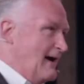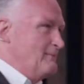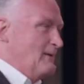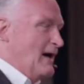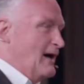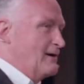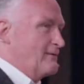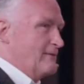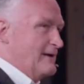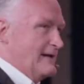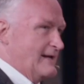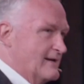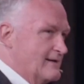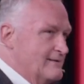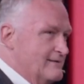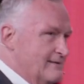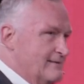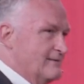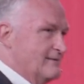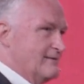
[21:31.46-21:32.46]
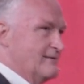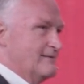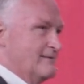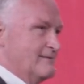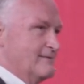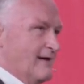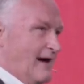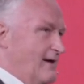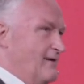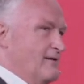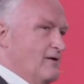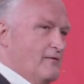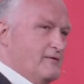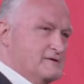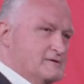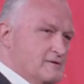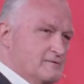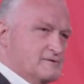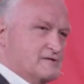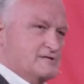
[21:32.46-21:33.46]
I'm hungry. I don't know
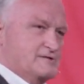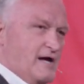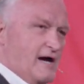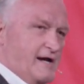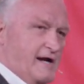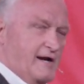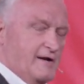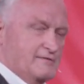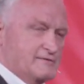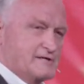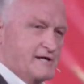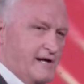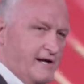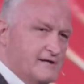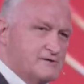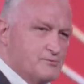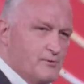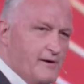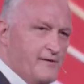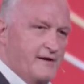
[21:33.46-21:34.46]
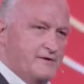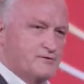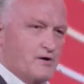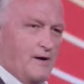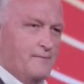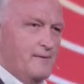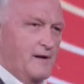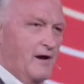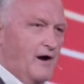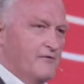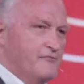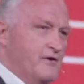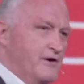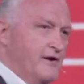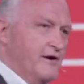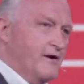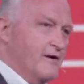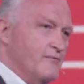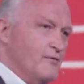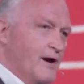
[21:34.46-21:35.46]
these little snotty nosed kids. Why they drop me off in
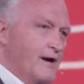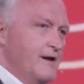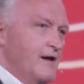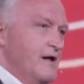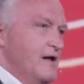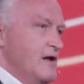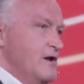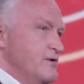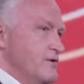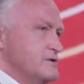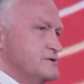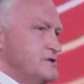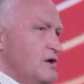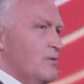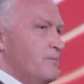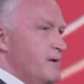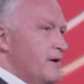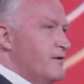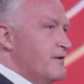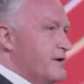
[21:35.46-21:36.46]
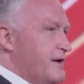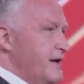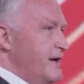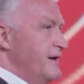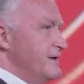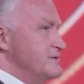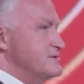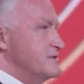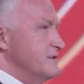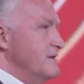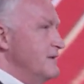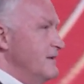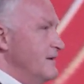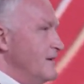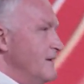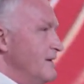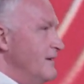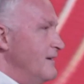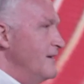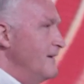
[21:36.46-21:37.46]
here, right? There's no bitter kids.
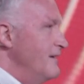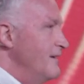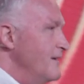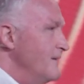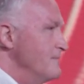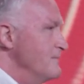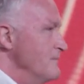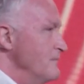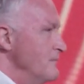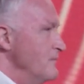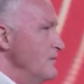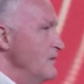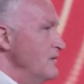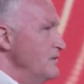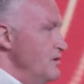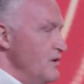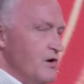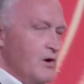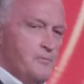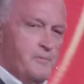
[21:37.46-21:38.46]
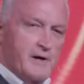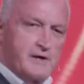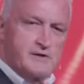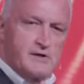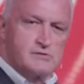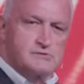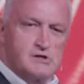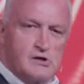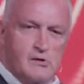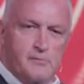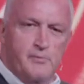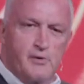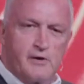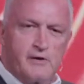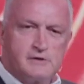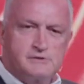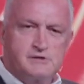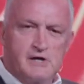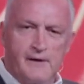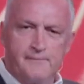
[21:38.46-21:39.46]
You go pick those little
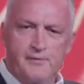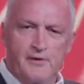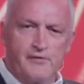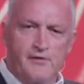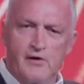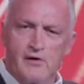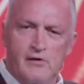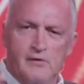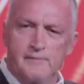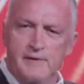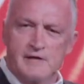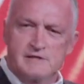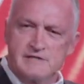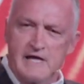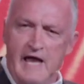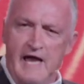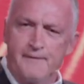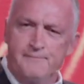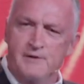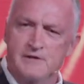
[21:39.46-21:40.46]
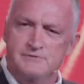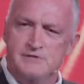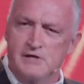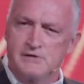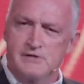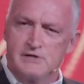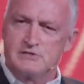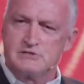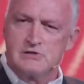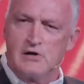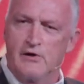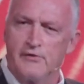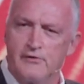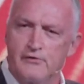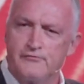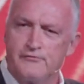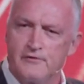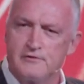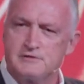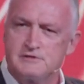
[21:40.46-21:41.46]
boogers up, and they're going to be as happy as they just saw
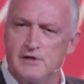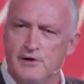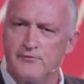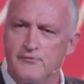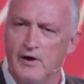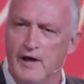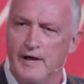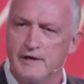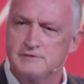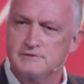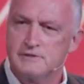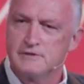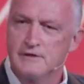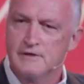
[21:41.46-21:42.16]
their first sunrise.